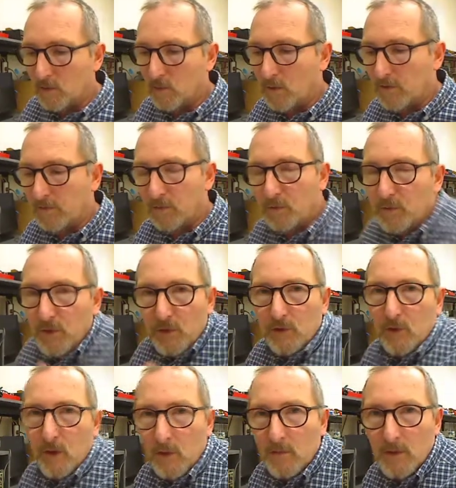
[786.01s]
we've used
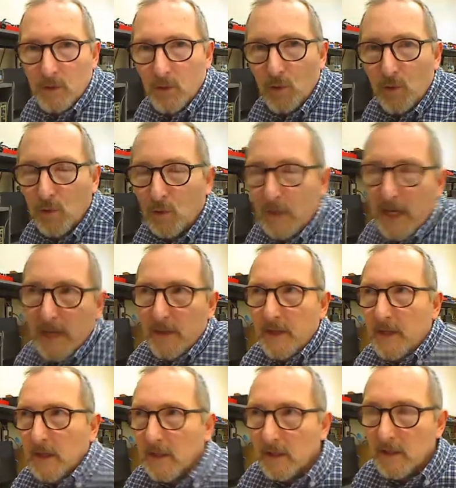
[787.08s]
Ohm's law, we had the
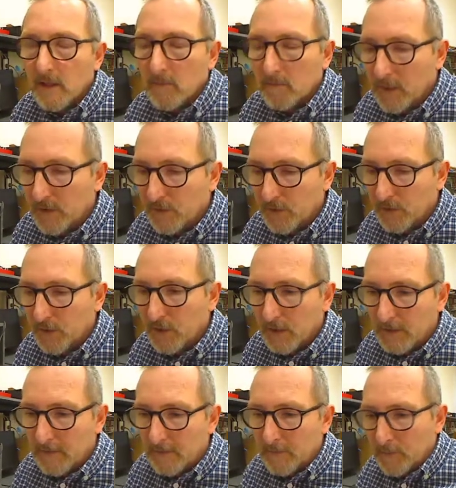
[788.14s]
other method,
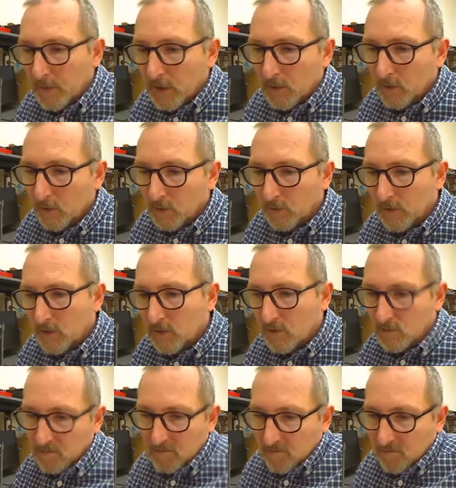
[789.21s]
which,